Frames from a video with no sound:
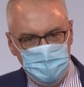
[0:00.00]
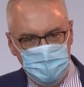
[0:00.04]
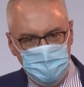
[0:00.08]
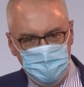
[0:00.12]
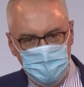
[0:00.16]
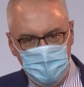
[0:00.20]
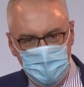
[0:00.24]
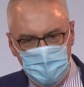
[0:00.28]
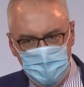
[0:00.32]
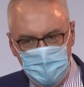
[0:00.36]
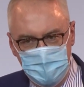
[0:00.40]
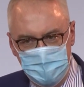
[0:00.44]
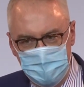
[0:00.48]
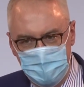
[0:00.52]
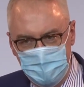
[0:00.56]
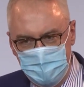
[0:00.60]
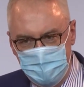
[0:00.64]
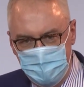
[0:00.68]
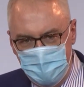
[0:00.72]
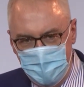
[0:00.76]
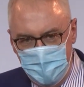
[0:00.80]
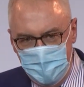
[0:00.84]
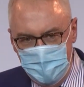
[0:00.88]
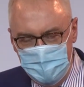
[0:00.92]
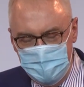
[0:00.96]
to all of the
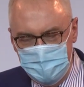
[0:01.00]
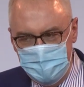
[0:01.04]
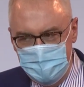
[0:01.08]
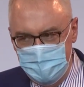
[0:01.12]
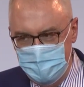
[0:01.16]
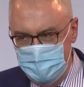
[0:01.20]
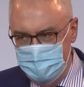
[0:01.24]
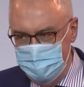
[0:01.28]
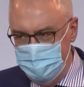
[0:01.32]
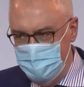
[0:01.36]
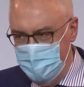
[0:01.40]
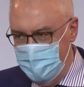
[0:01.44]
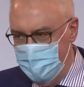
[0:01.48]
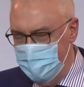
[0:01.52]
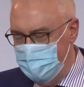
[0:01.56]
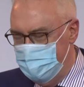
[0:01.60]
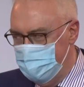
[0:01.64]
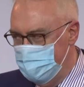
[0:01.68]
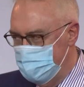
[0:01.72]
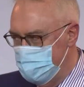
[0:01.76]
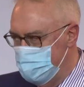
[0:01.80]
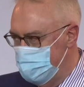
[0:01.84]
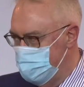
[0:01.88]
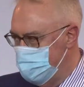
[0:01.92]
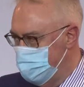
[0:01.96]
policy
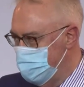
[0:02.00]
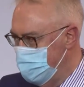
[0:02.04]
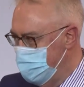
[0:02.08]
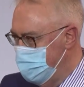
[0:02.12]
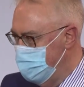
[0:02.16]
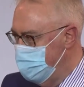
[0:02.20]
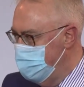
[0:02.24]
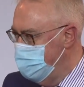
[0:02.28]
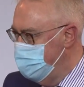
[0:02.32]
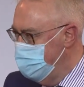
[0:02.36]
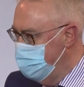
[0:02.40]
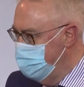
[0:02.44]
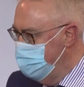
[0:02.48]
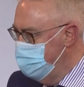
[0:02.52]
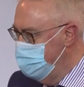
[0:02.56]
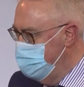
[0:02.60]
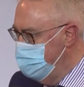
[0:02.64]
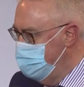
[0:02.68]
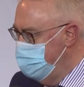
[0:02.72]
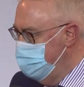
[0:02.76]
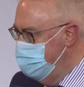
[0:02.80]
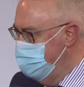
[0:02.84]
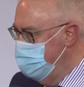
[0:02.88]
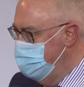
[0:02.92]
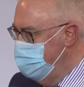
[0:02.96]
departments within the
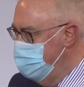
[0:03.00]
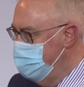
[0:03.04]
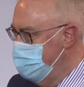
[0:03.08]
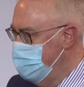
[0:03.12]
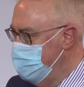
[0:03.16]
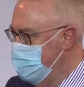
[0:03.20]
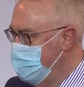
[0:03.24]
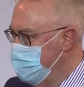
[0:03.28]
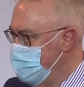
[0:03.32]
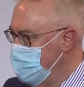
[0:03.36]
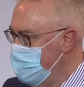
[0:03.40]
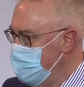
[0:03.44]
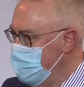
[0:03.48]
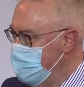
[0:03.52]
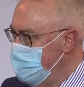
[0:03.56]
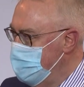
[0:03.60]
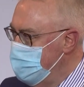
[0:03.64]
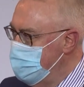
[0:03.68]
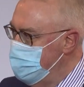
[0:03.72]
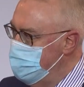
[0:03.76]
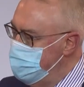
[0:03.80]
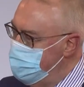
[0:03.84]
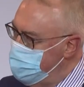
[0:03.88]
European Union to